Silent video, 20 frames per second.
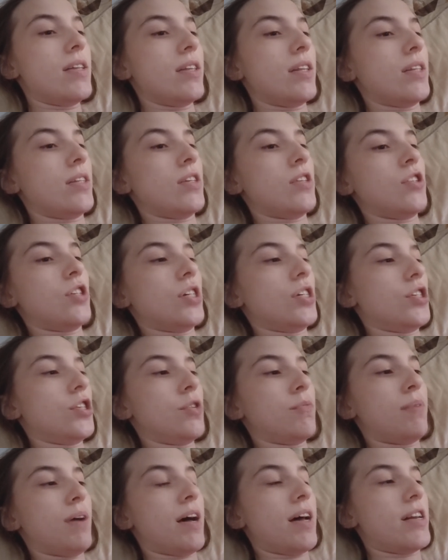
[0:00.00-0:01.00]
This is just
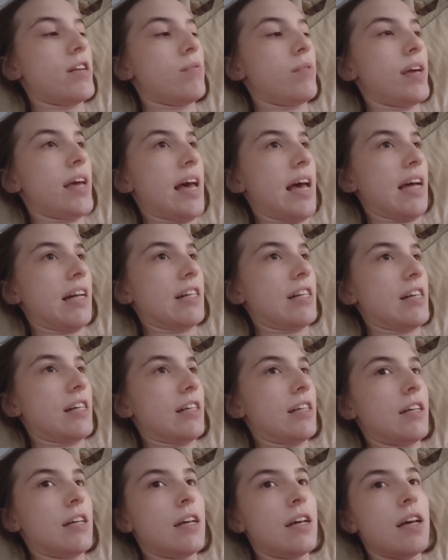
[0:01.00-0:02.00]
your body reacting.